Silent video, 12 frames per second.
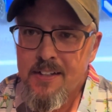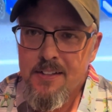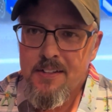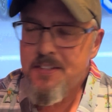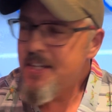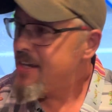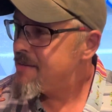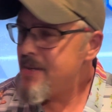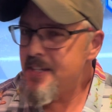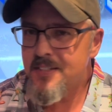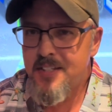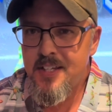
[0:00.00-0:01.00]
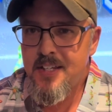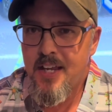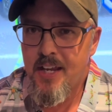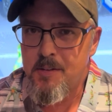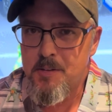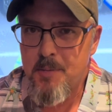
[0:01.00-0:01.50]
the TMNT
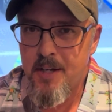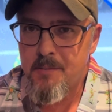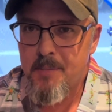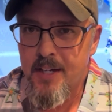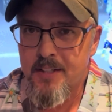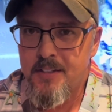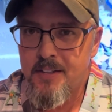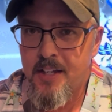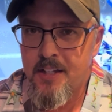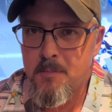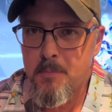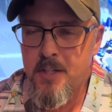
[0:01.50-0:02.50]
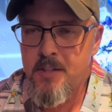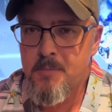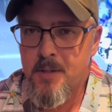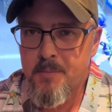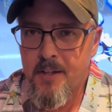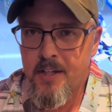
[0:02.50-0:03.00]
games, man, back in the day, the beat 'em
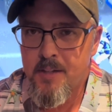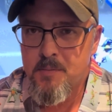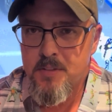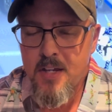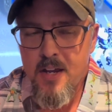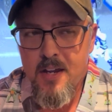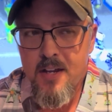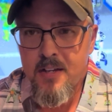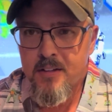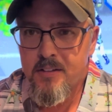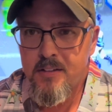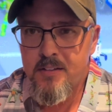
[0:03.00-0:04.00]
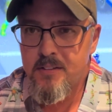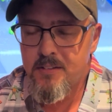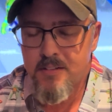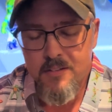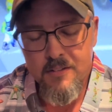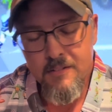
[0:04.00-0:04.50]
up games. Yeah,
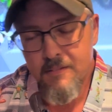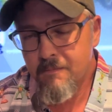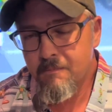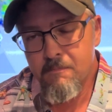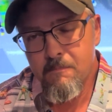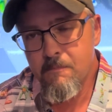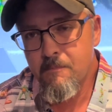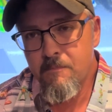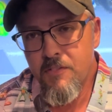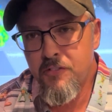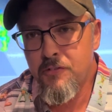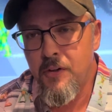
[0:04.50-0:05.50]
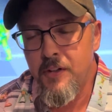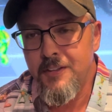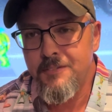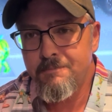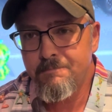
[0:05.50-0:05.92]
they're fun.